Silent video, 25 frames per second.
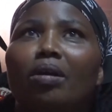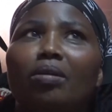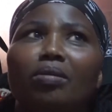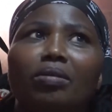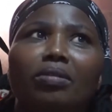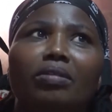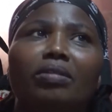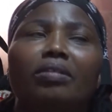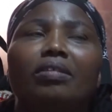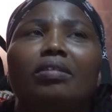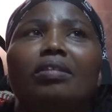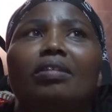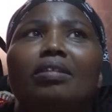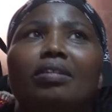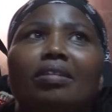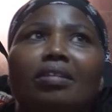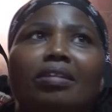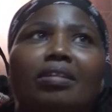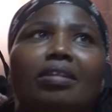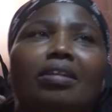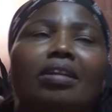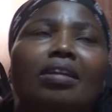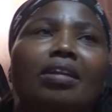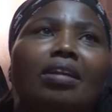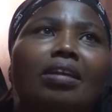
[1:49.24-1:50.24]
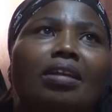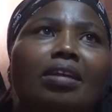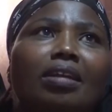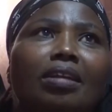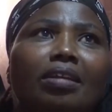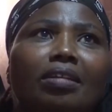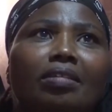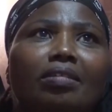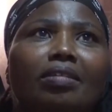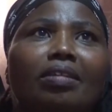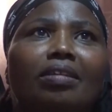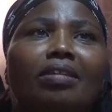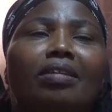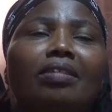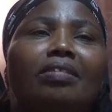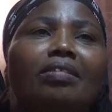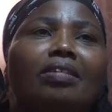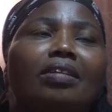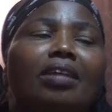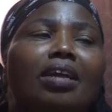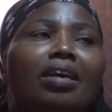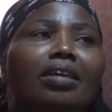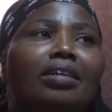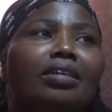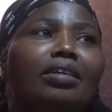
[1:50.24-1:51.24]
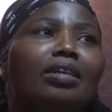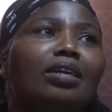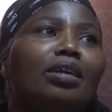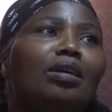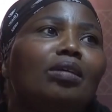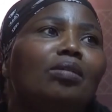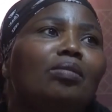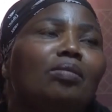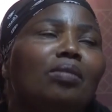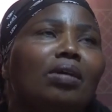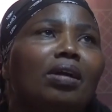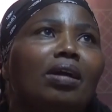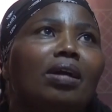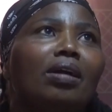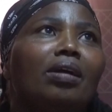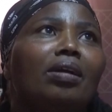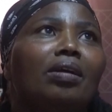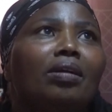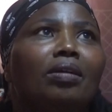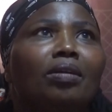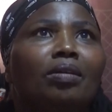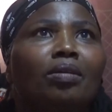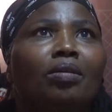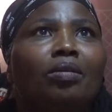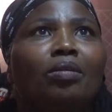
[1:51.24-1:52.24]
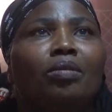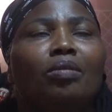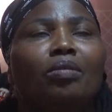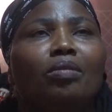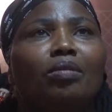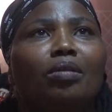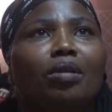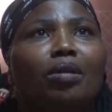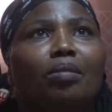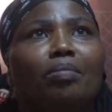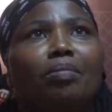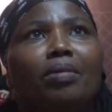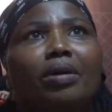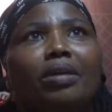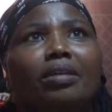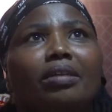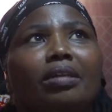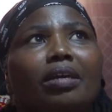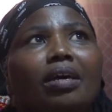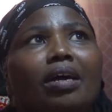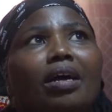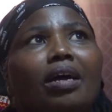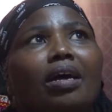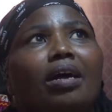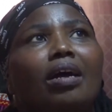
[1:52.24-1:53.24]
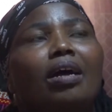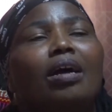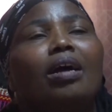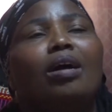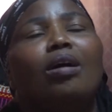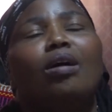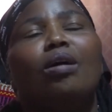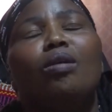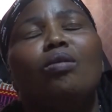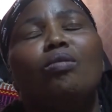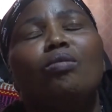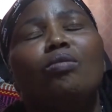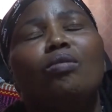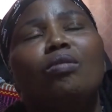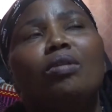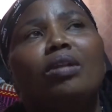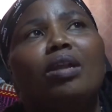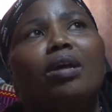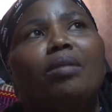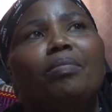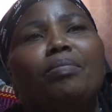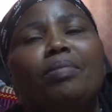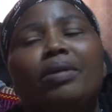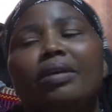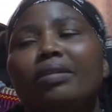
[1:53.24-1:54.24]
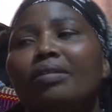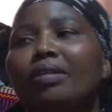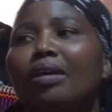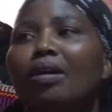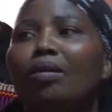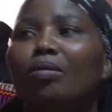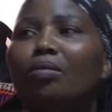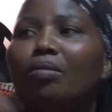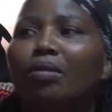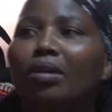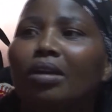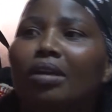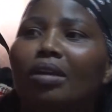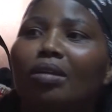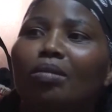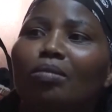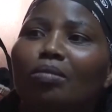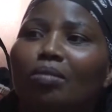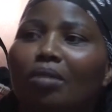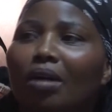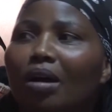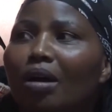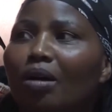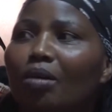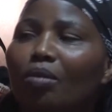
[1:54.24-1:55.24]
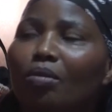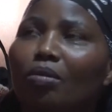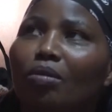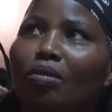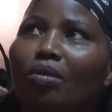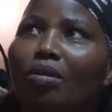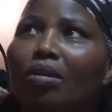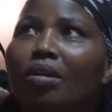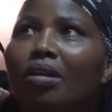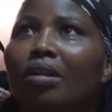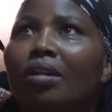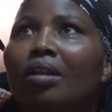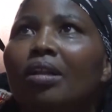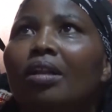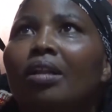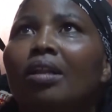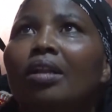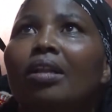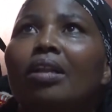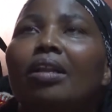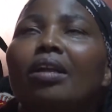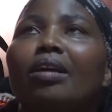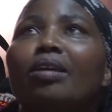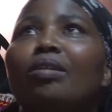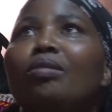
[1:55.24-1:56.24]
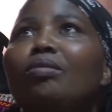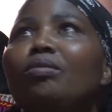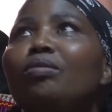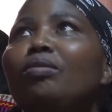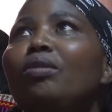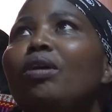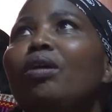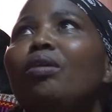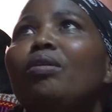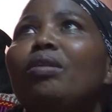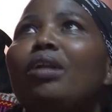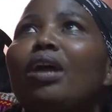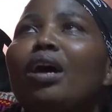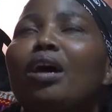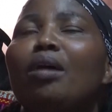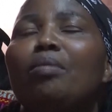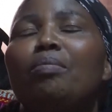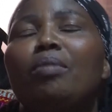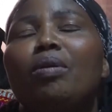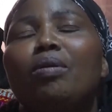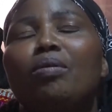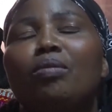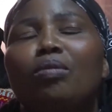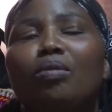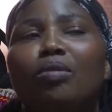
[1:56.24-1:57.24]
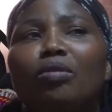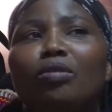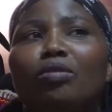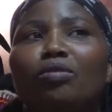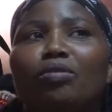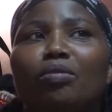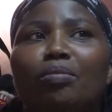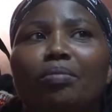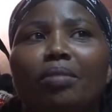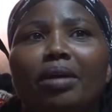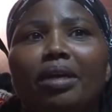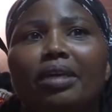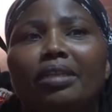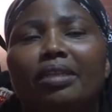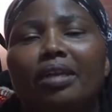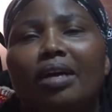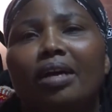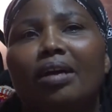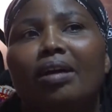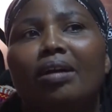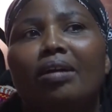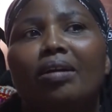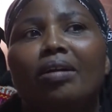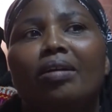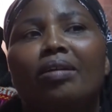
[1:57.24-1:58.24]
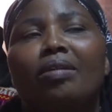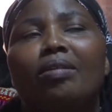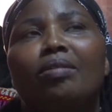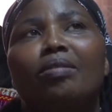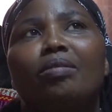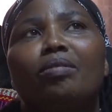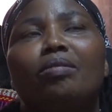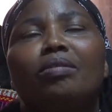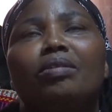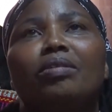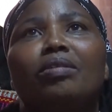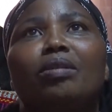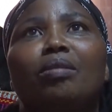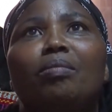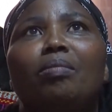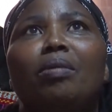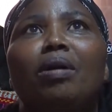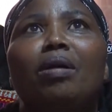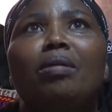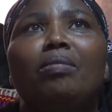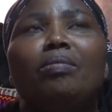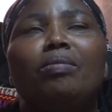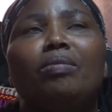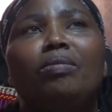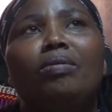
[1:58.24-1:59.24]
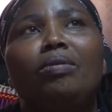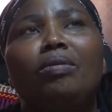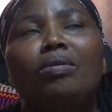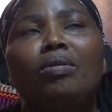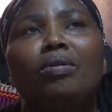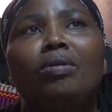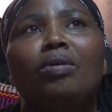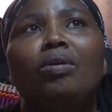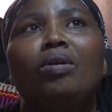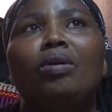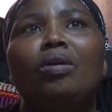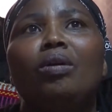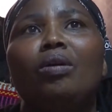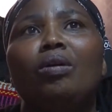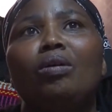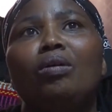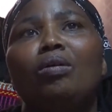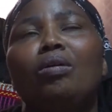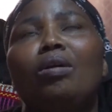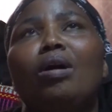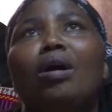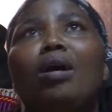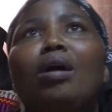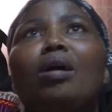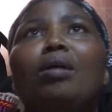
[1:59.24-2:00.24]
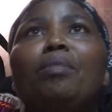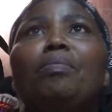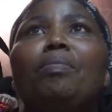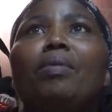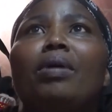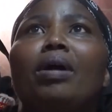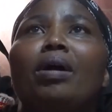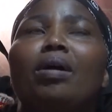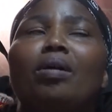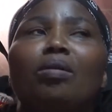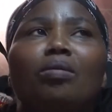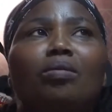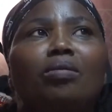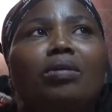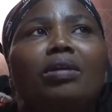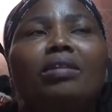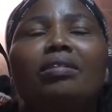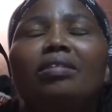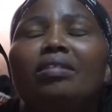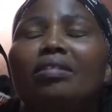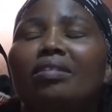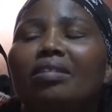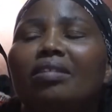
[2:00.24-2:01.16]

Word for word: affordable housing project currently under construction is still too expensive for me, and I simply cannot afford it. However, this place is good enough and livable. It's neither cold at night nor hot during the day